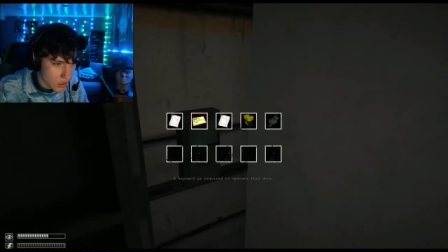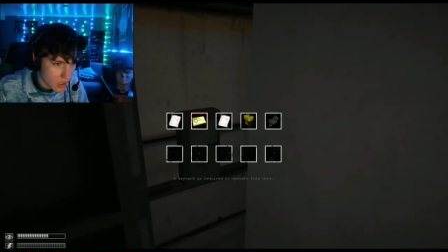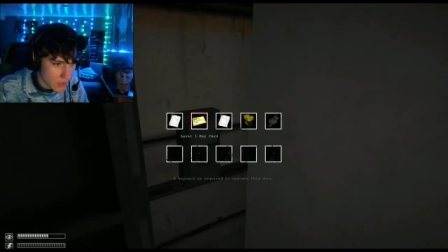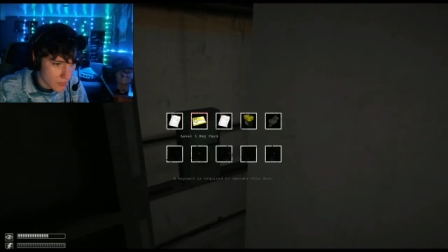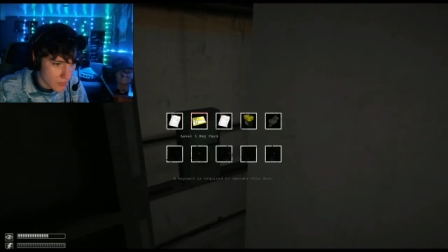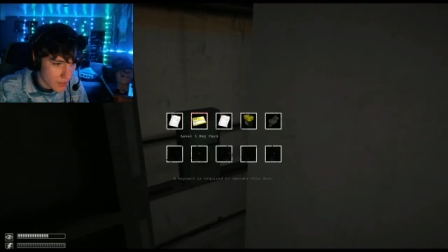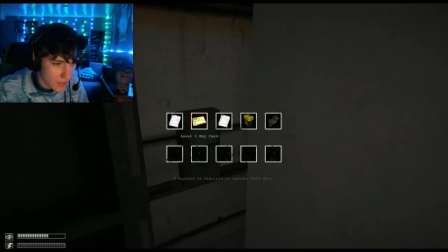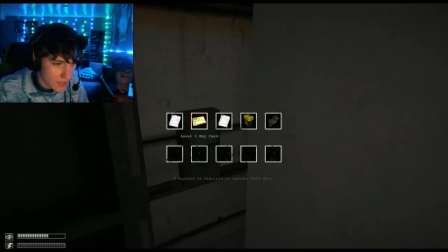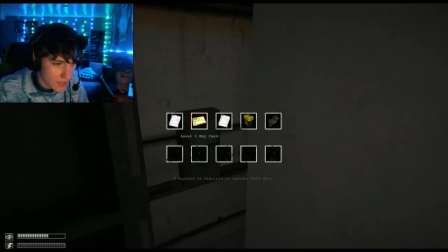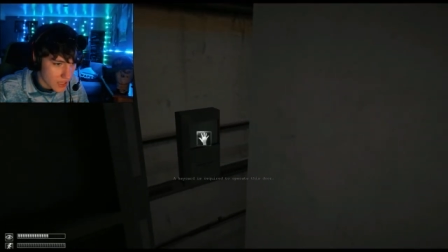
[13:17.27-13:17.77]

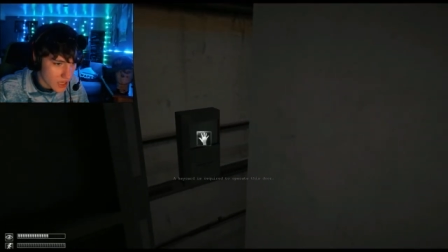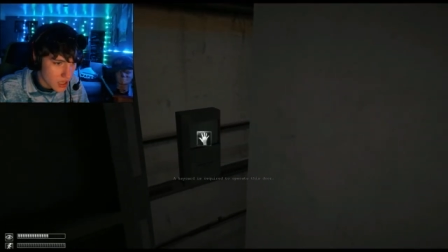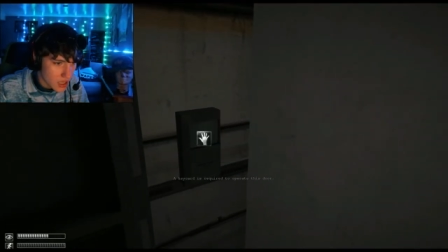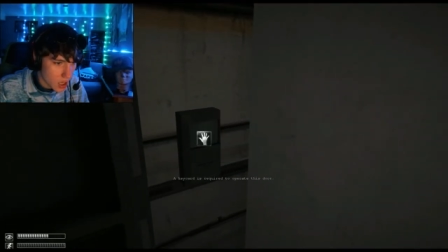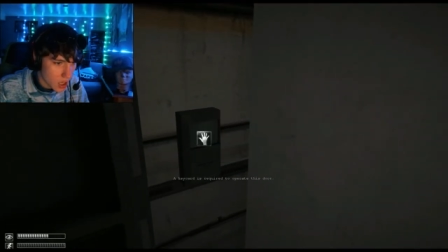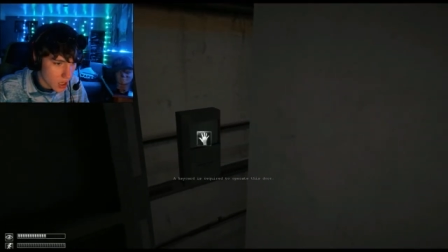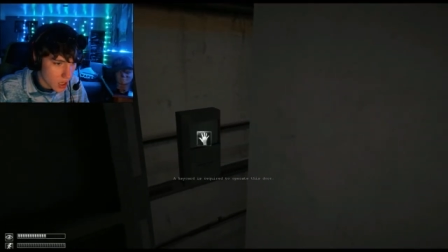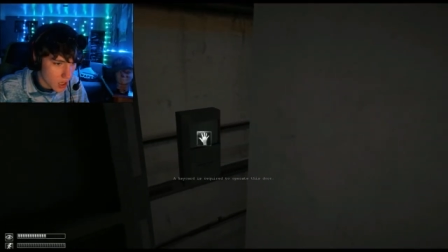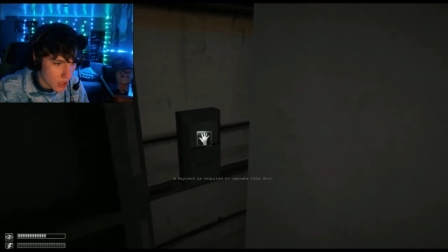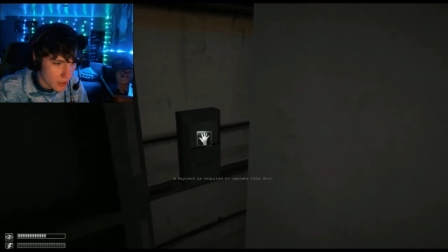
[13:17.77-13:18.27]
my key
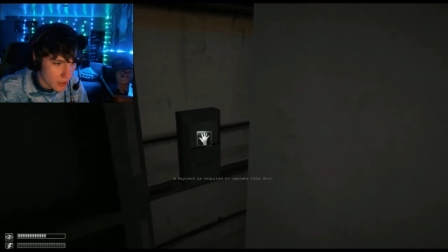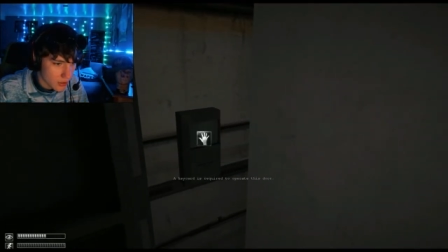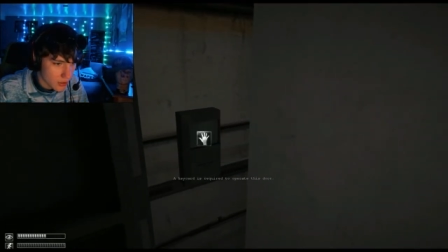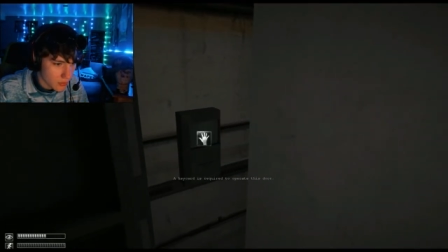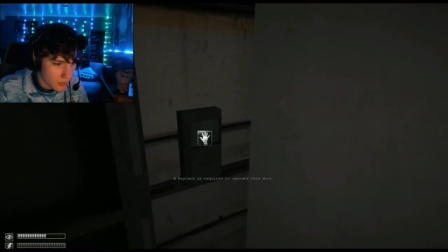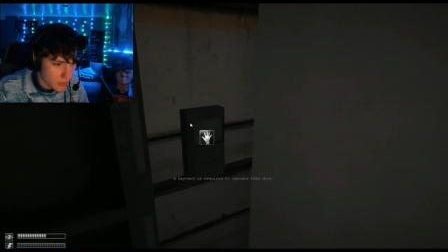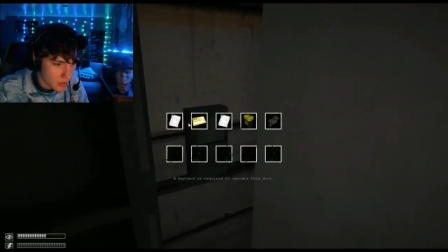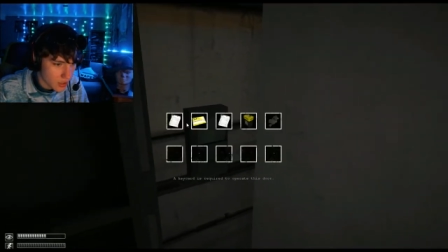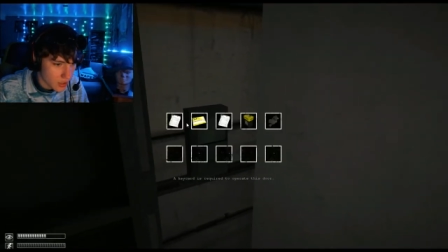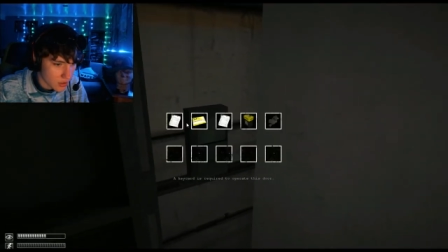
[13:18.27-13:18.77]
card.
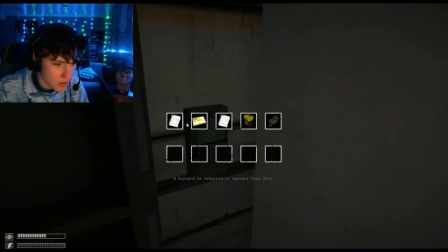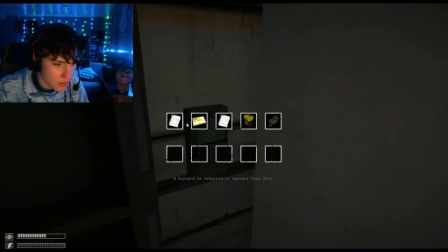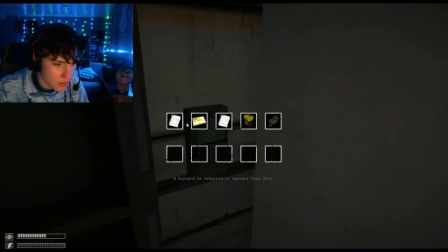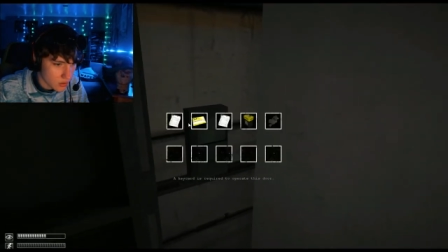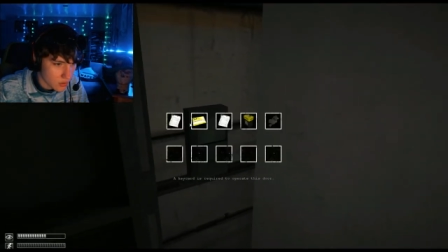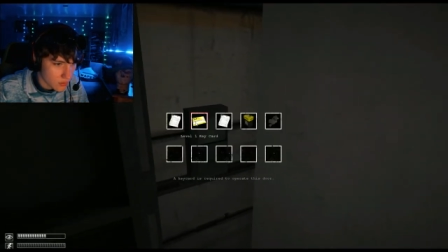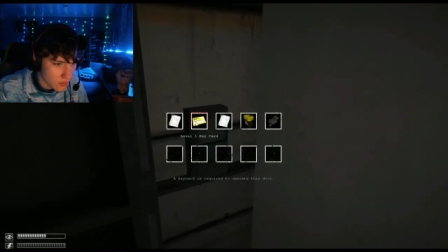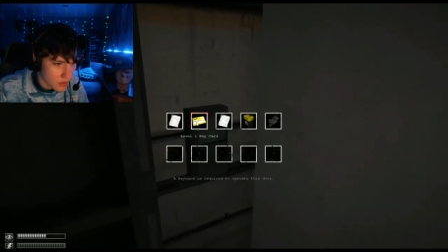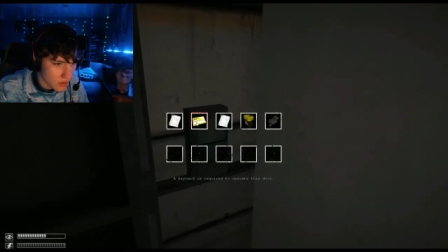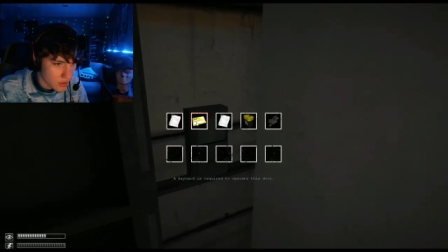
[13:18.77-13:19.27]
What can
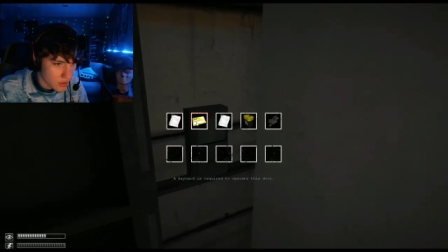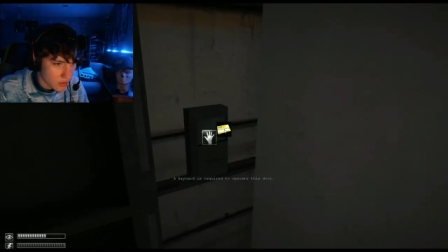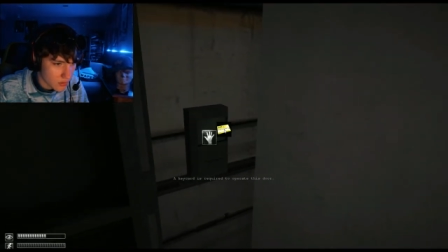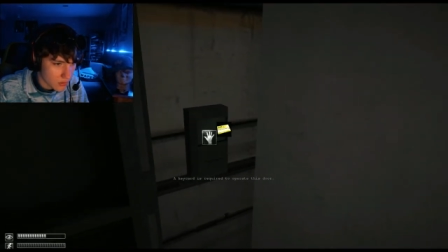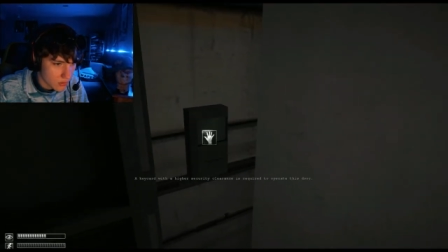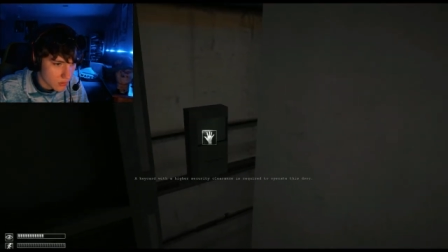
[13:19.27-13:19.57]
do? Okay.